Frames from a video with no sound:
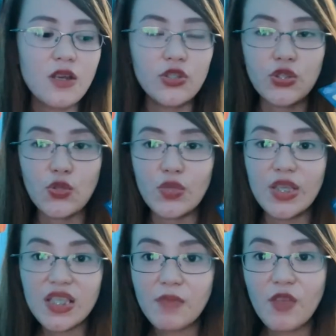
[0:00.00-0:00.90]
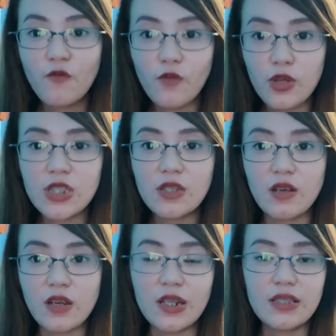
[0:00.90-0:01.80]
So this is my first
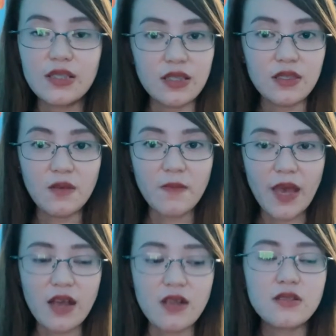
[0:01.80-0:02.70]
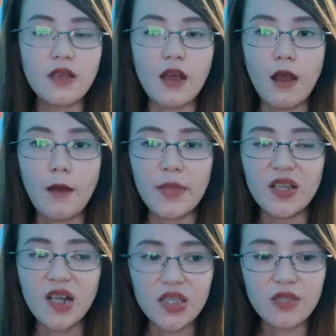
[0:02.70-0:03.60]
card in Citibank. I
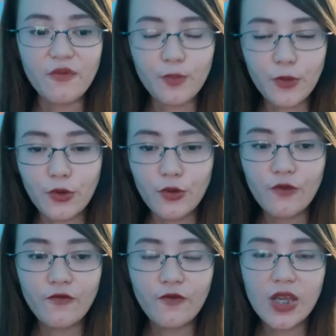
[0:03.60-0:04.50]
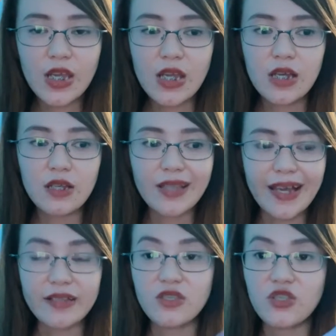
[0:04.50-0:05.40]
got approved
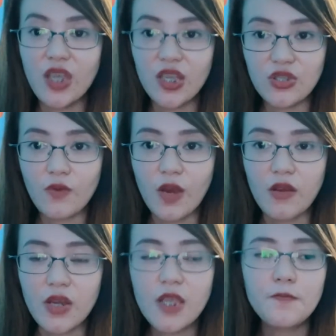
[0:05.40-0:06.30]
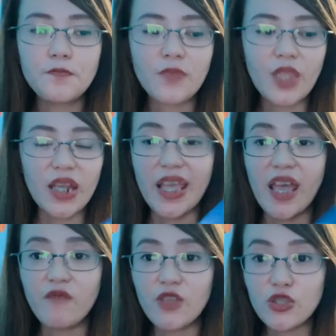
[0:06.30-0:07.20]
last January and I
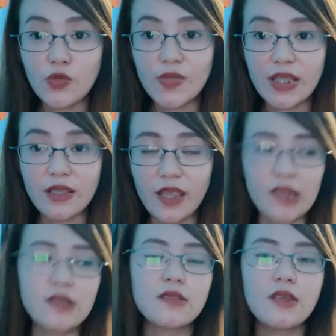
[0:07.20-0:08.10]
haven't used it yet.